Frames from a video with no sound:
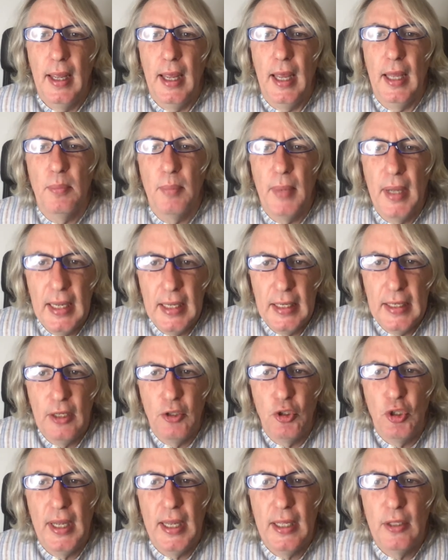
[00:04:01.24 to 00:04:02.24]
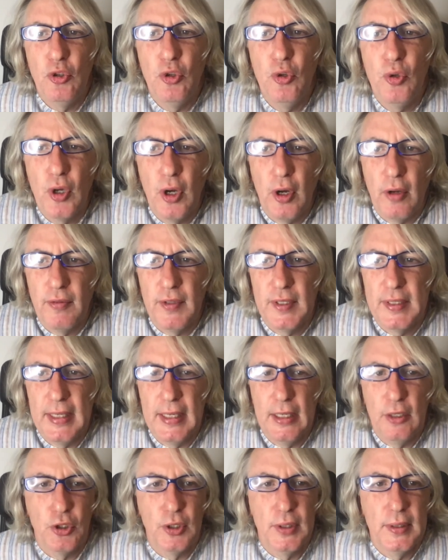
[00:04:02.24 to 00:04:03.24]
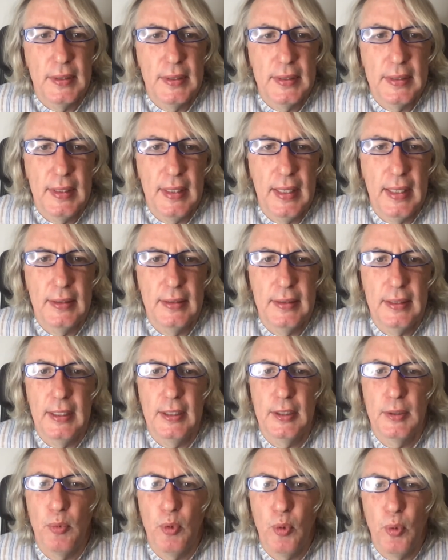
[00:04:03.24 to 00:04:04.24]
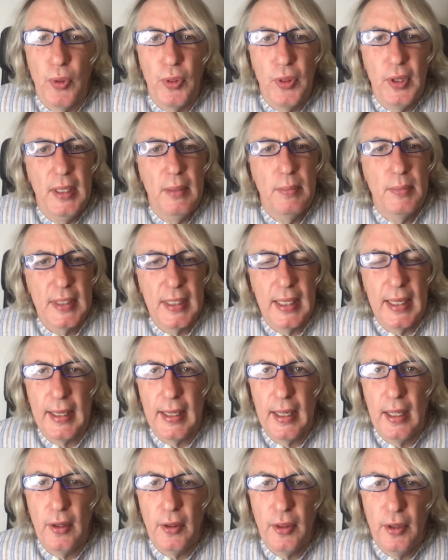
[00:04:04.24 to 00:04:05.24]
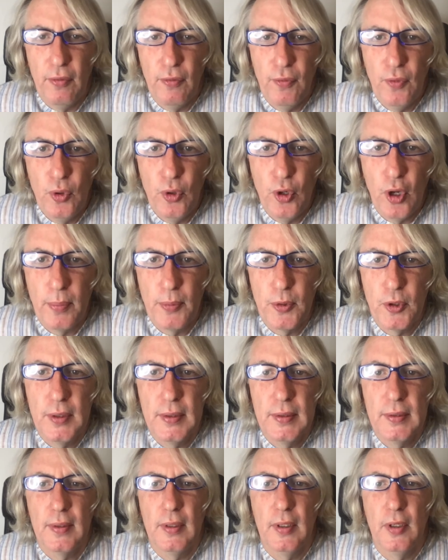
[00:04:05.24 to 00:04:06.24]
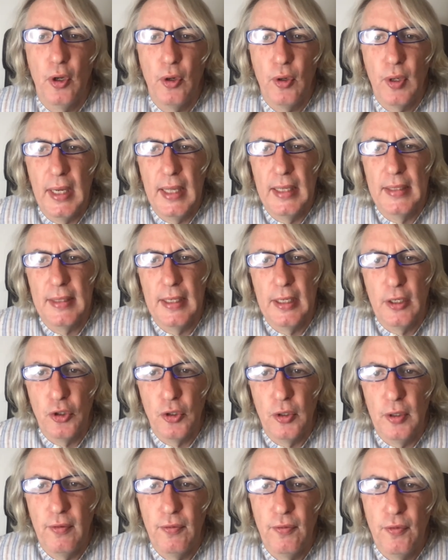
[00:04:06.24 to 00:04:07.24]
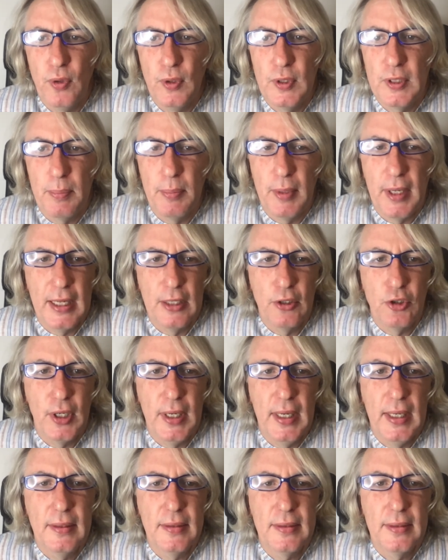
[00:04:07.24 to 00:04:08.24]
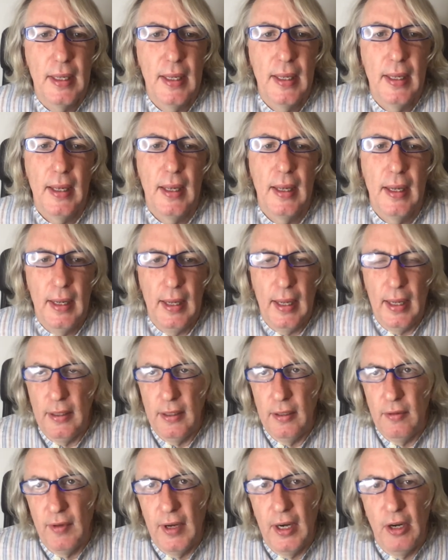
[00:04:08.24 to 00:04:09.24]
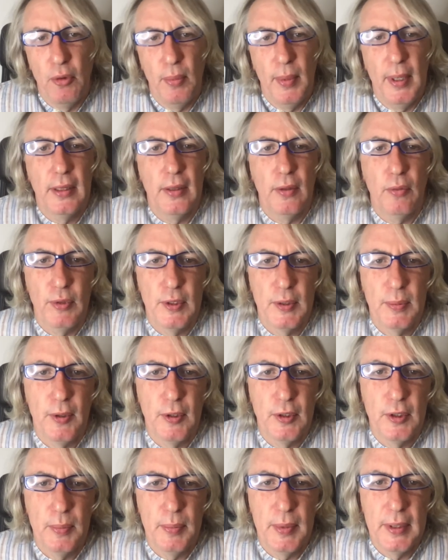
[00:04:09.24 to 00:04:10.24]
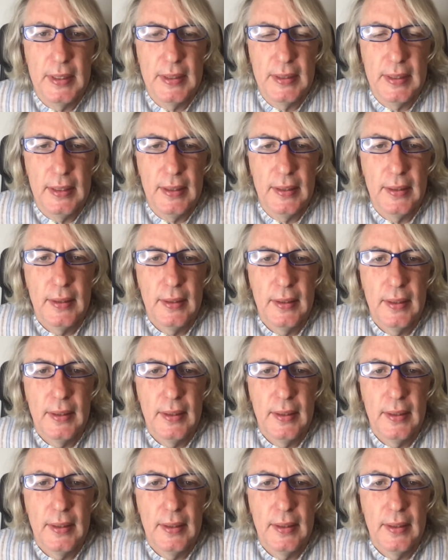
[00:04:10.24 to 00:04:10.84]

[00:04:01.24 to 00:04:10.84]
and may initiate new conversations that explore themes like healthy food options, the localization of food supply chains, and environmental responsibility.